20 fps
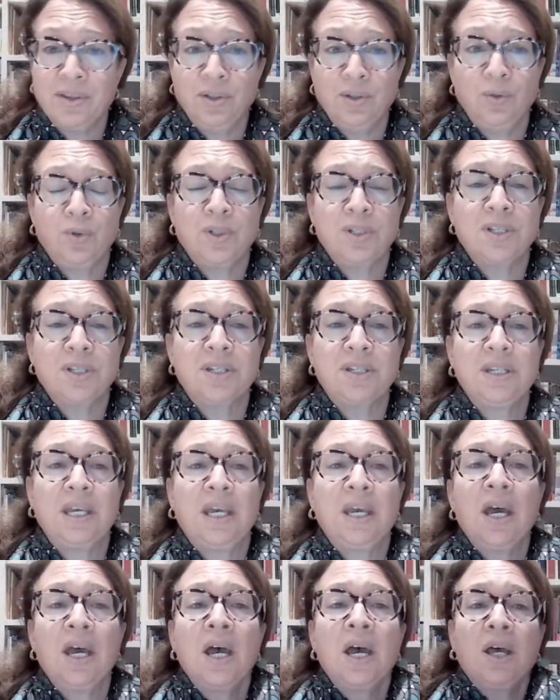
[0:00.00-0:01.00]
and you can
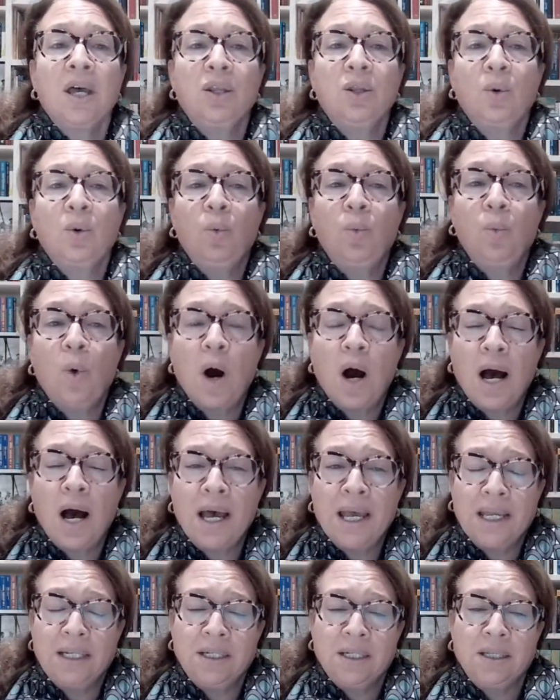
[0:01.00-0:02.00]
see the
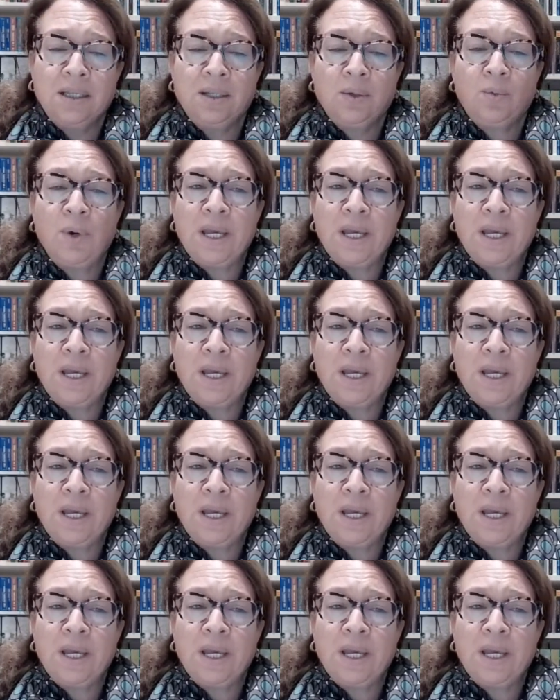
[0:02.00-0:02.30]
wine and the